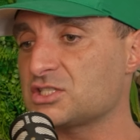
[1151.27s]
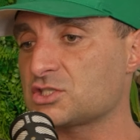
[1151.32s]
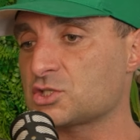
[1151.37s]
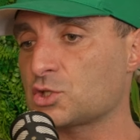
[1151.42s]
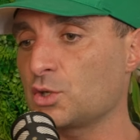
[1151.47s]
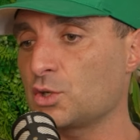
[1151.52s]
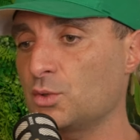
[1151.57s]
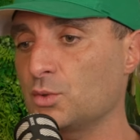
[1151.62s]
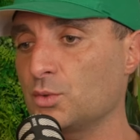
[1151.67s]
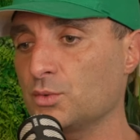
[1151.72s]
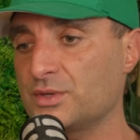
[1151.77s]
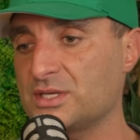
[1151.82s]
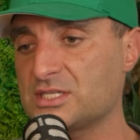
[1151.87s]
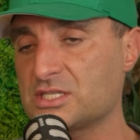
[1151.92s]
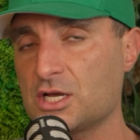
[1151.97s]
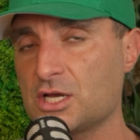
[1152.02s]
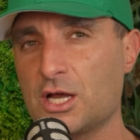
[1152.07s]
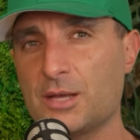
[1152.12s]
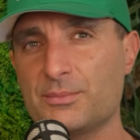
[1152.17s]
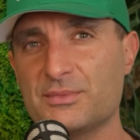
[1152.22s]
So there's
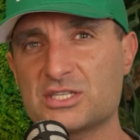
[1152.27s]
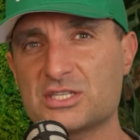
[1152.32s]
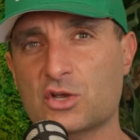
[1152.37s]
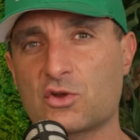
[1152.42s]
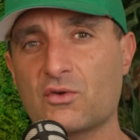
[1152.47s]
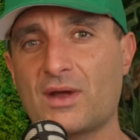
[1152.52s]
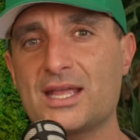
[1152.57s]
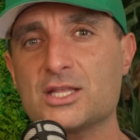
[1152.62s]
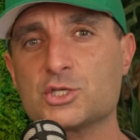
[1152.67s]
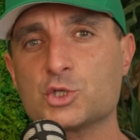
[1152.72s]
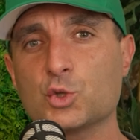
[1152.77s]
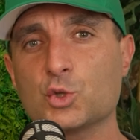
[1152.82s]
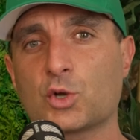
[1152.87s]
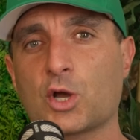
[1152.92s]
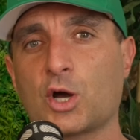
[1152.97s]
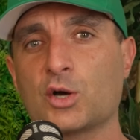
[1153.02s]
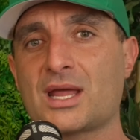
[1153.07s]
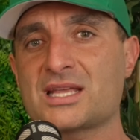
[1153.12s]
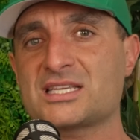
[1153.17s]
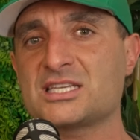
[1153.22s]
a there's a great tool
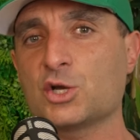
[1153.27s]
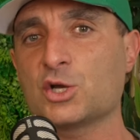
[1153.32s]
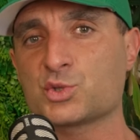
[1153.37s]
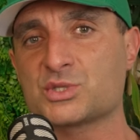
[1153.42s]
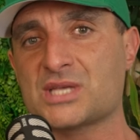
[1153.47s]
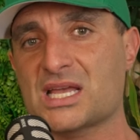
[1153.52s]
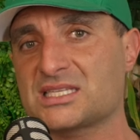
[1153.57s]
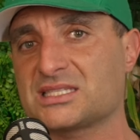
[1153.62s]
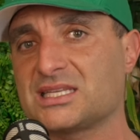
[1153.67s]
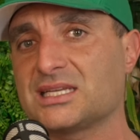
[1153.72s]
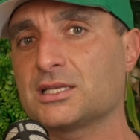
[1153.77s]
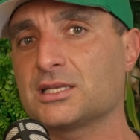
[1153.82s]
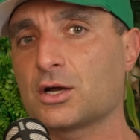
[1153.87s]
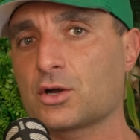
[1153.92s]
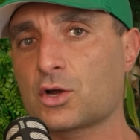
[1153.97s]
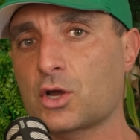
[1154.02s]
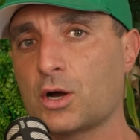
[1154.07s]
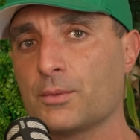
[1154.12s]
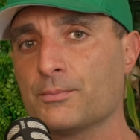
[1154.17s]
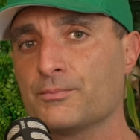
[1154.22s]
called
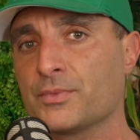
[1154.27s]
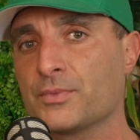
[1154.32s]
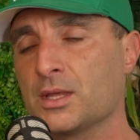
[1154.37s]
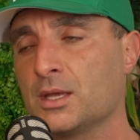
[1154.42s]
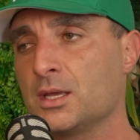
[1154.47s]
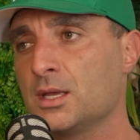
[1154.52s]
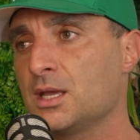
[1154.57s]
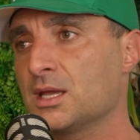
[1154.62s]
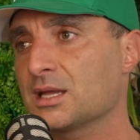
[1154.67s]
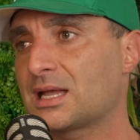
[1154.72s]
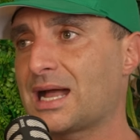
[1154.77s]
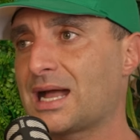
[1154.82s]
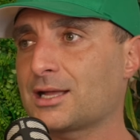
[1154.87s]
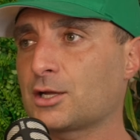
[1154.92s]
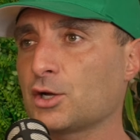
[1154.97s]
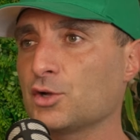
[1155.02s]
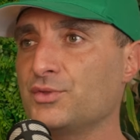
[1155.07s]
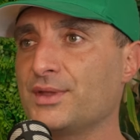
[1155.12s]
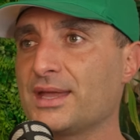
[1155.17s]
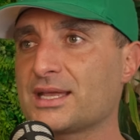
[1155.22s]
SEOtesting.com. Guy
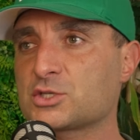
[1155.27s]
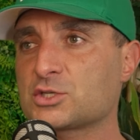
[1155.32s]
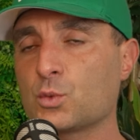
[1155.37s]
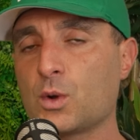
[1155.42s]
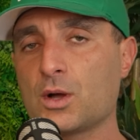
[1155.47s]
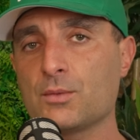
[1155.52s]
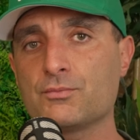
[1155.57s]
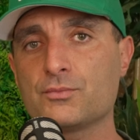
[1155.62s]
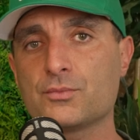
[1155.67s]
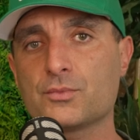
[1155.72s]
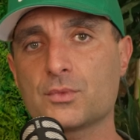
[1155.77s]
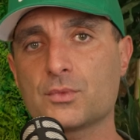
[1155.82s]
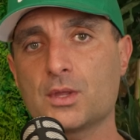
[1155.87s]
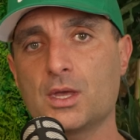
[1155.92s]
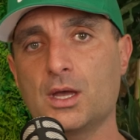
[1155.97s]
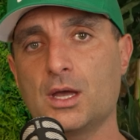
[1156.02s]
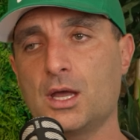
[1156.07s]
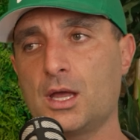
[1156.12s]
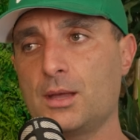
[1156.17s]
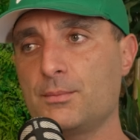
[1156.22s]
called Nick Swan.
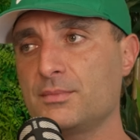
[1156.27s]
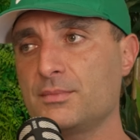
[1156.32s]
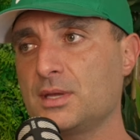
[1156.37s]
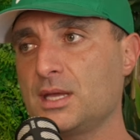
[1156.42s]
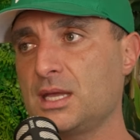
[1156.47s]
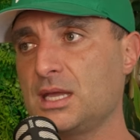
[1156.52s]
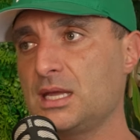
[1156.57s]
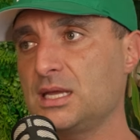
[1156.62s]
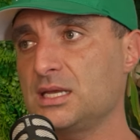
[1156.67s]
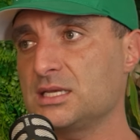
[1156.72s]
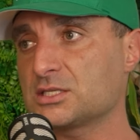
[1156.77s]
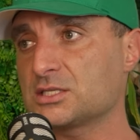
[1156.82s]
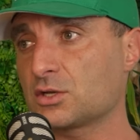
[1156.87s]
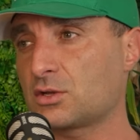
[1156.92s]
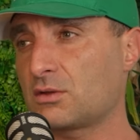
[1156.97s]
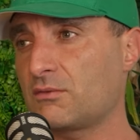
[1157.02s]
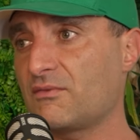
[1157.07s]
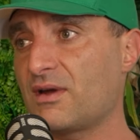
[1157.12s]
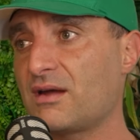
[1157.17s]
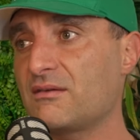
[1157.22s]
Um, he's a
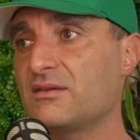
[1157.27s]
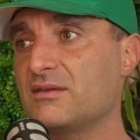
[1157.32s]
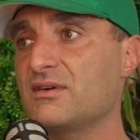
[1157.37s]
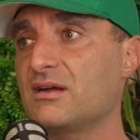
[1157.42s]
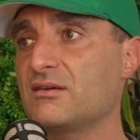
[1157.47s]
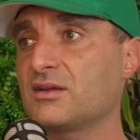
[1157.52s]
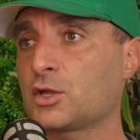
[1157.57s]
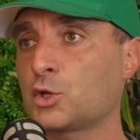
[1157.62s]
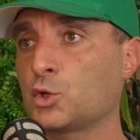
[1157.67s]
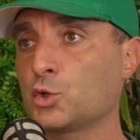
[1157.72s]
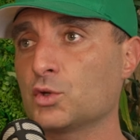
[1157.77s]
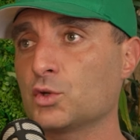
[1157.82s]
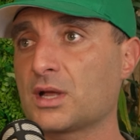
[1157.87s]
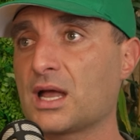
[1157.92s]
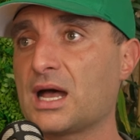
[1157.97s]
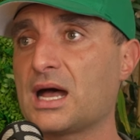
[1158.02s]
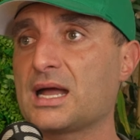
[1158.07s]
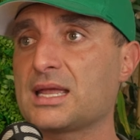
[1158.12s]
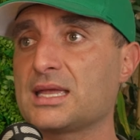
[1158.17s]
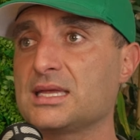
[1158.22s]
very very cool guy.